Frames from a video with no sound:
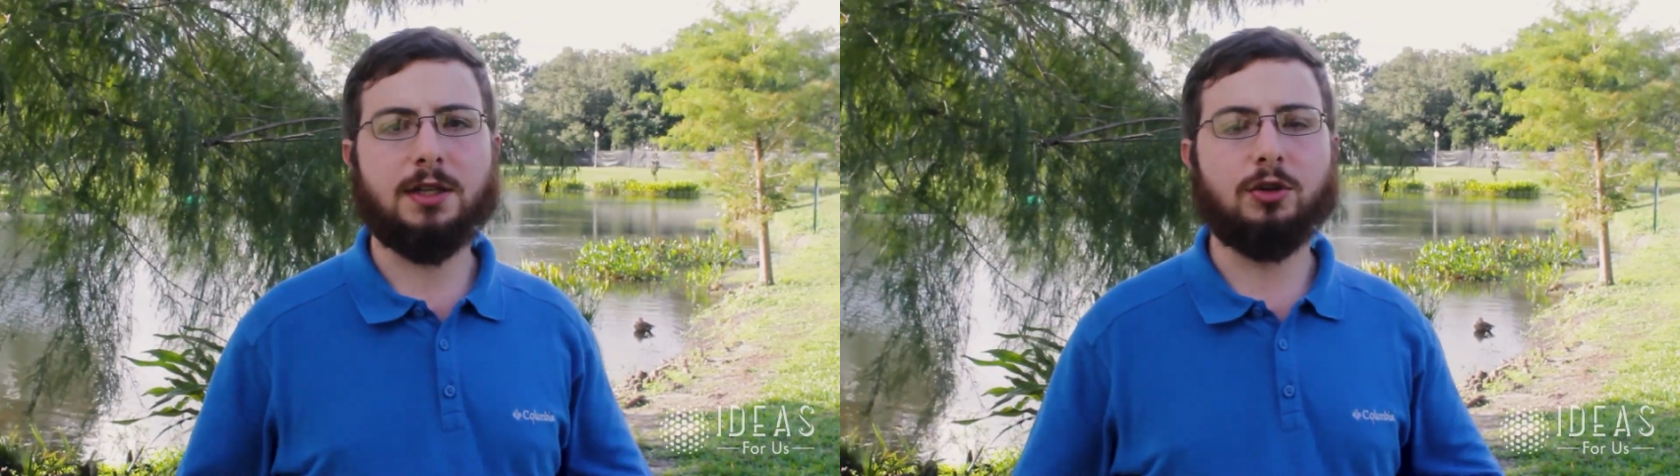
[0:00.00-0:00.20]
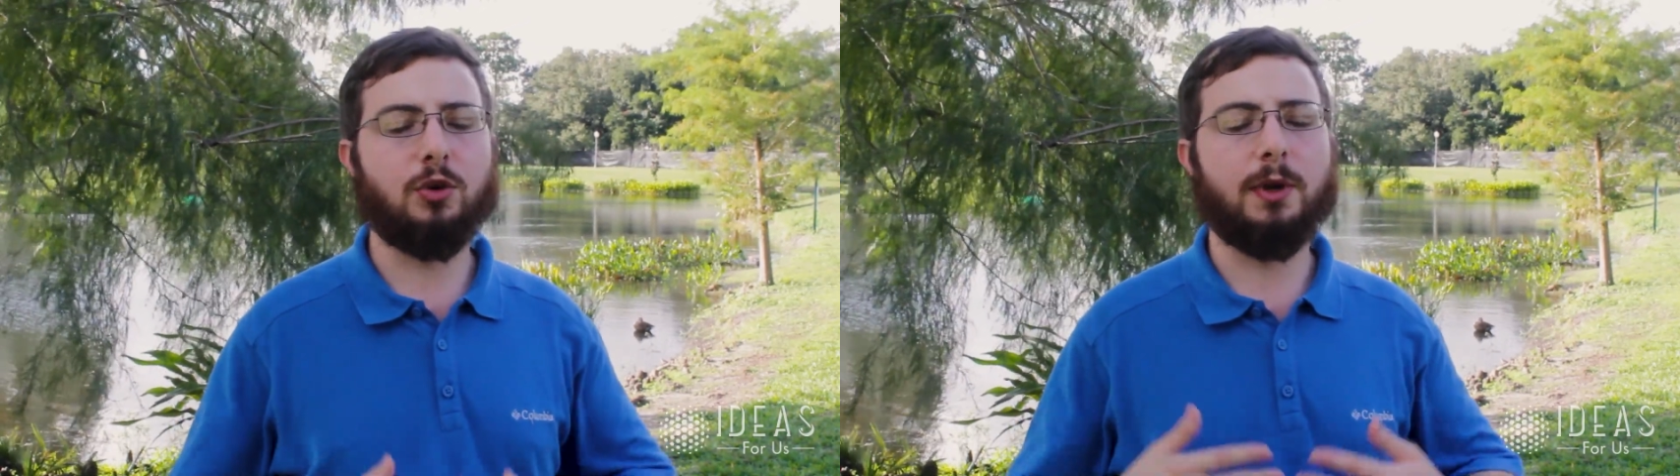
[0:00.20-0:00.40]

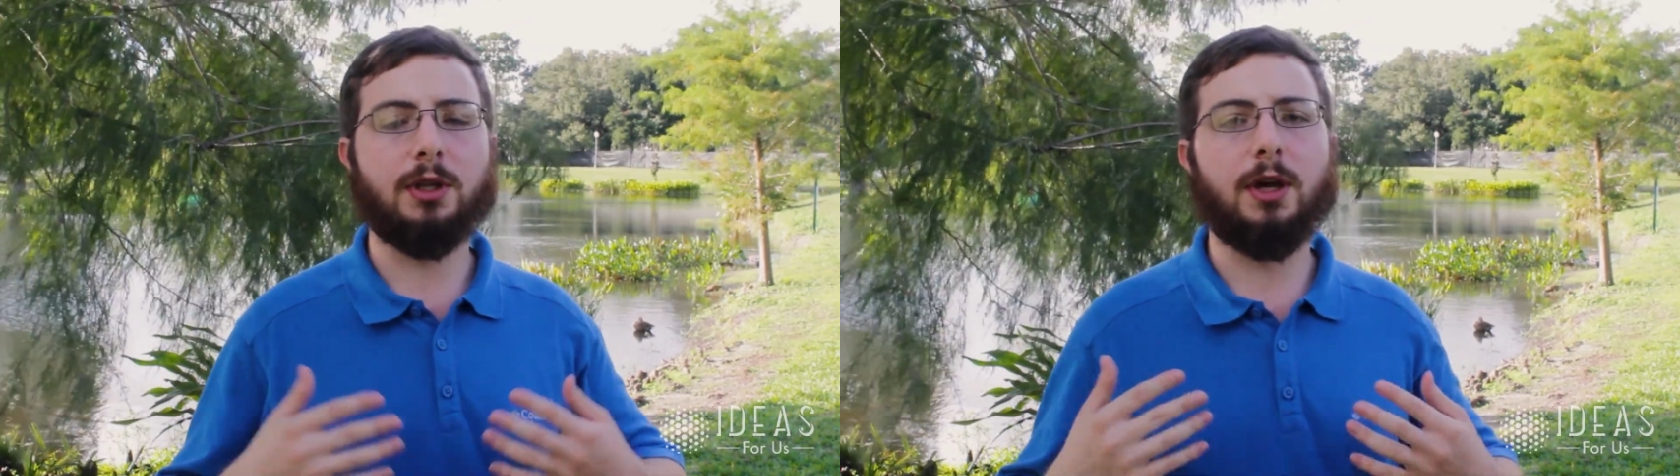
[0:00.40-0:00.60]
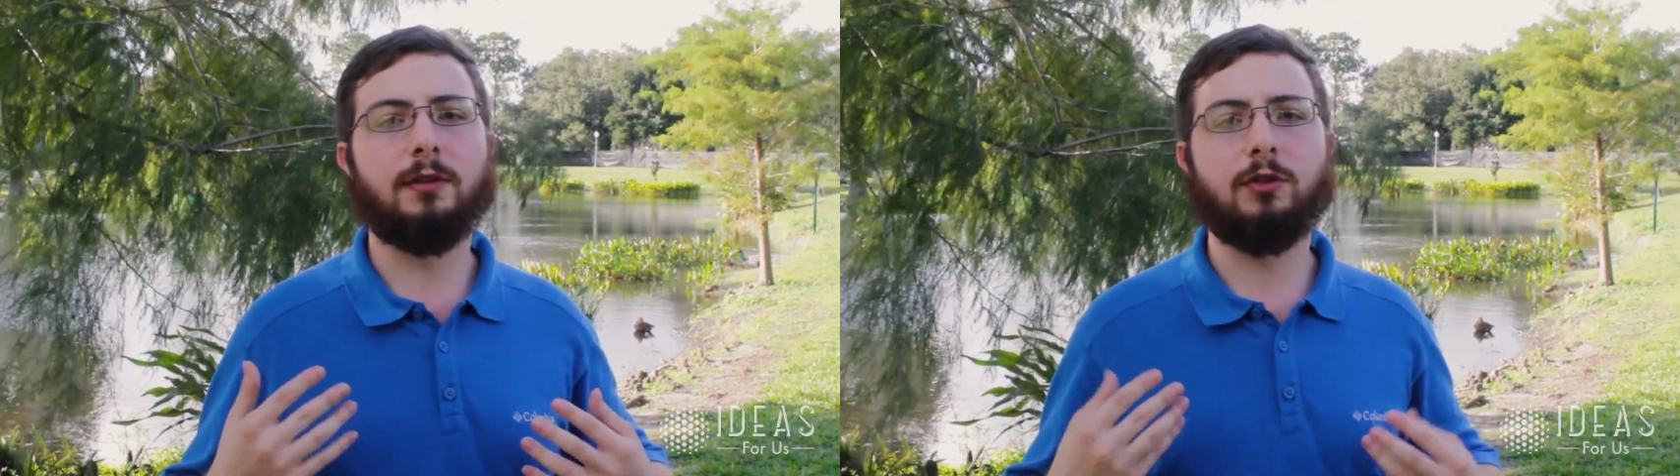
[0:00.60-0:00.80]
They're doing
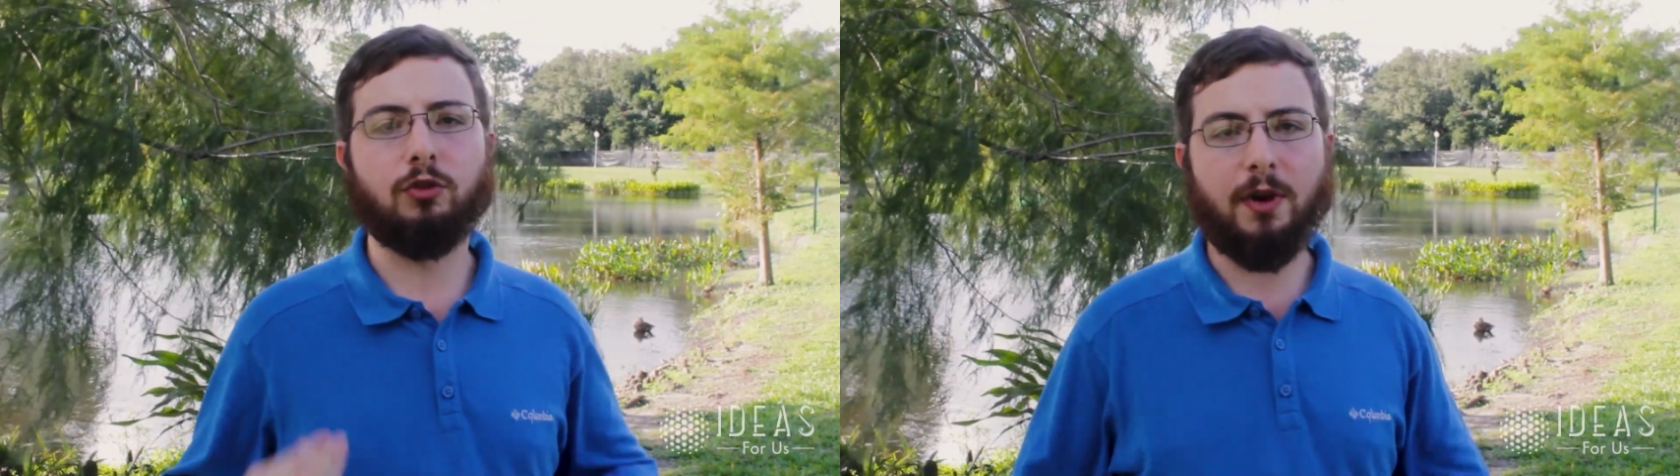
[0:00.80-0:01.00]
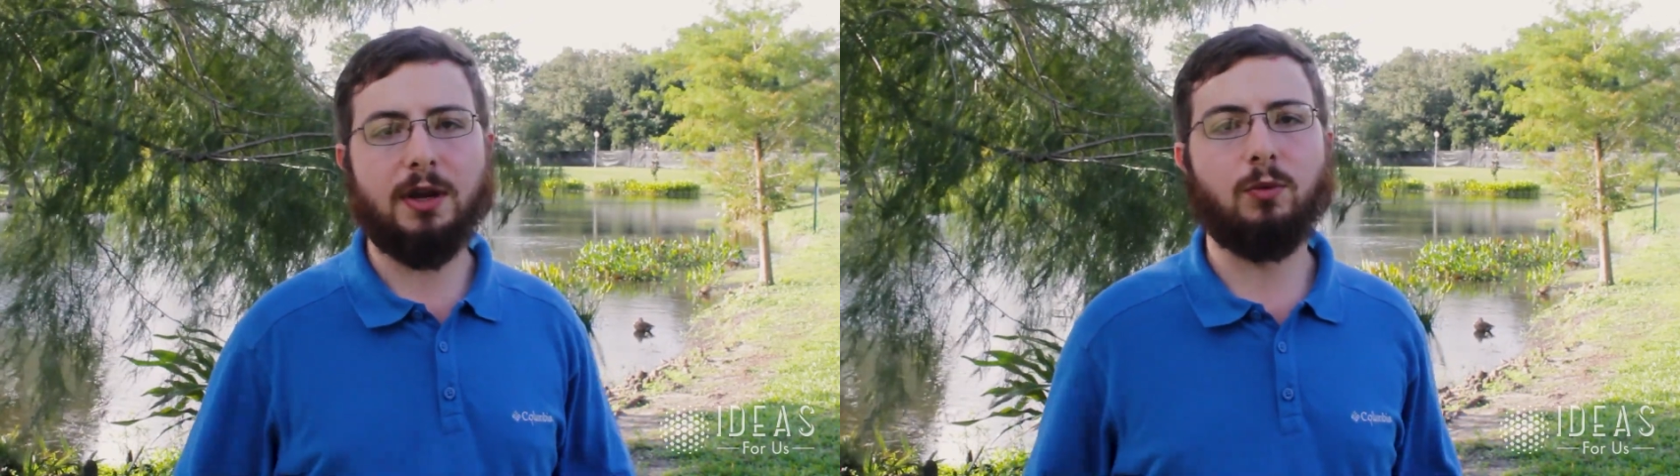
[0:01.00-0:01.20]
a lot of
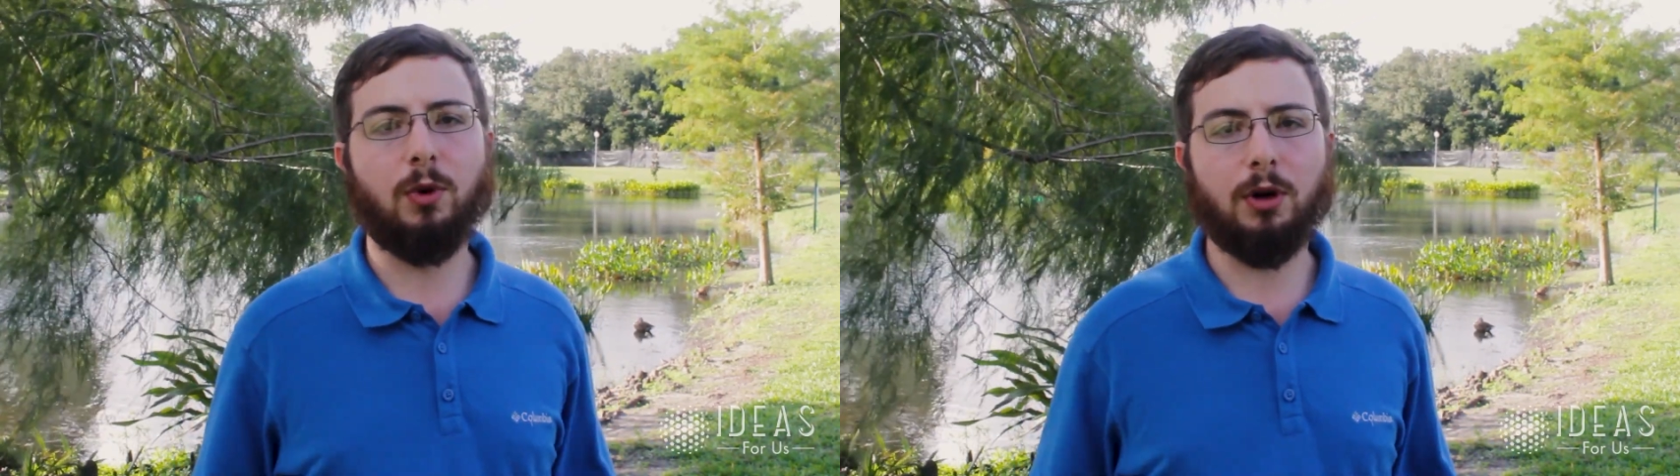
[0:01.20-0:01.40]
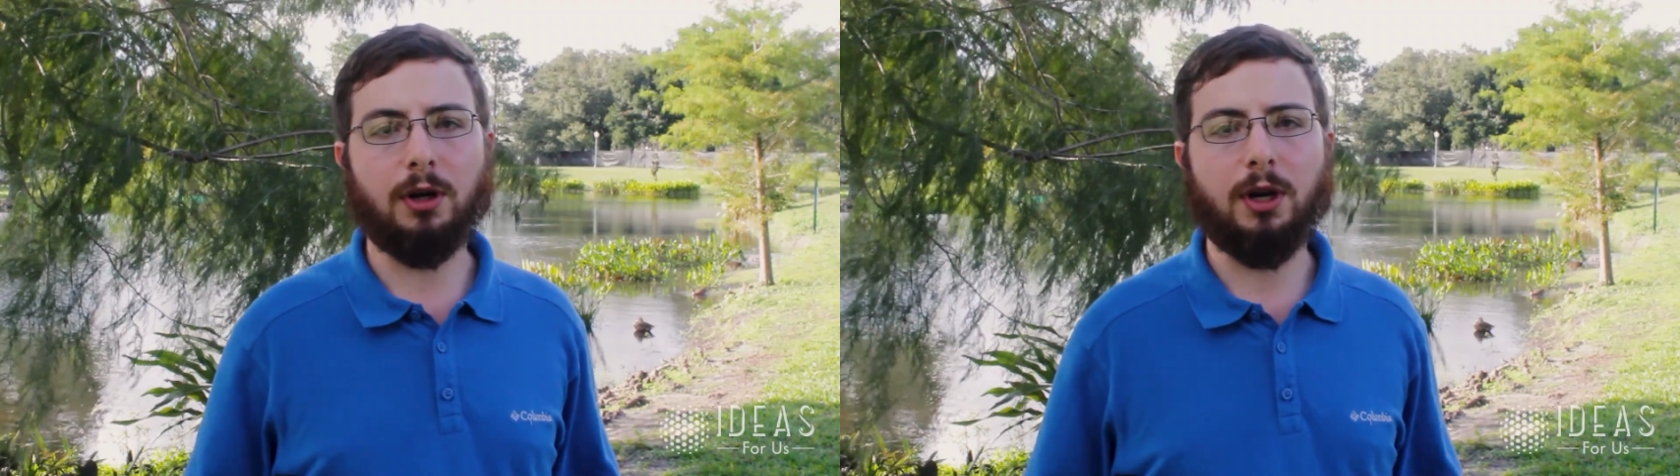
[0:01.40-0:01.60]
great
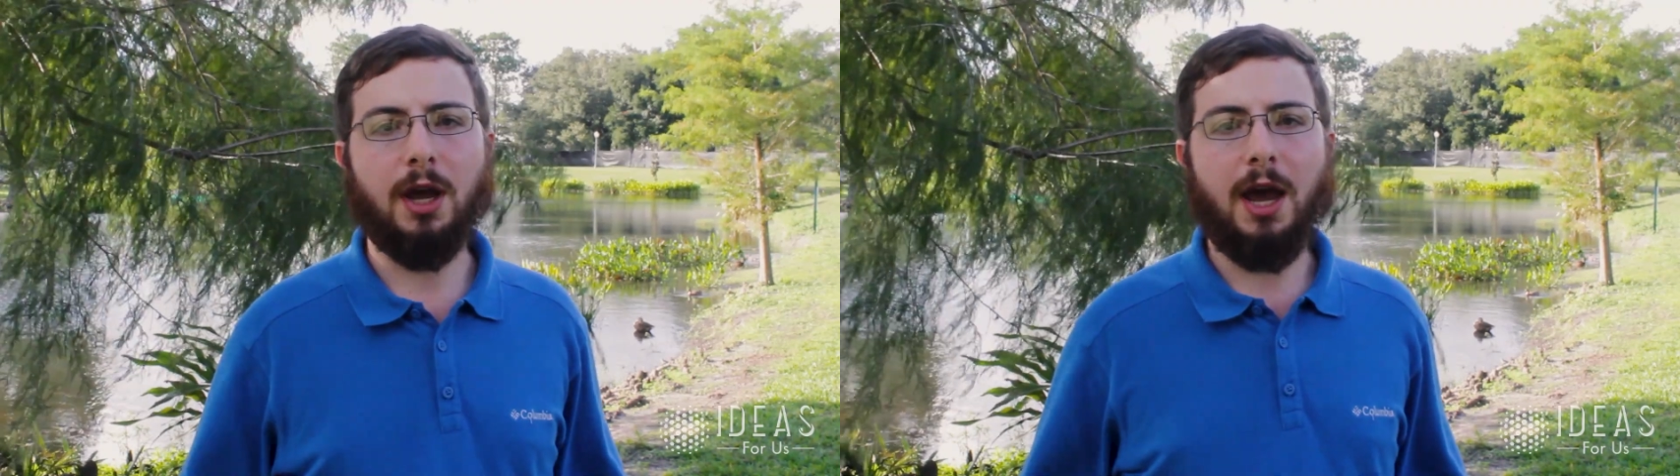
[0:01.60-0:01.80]
work,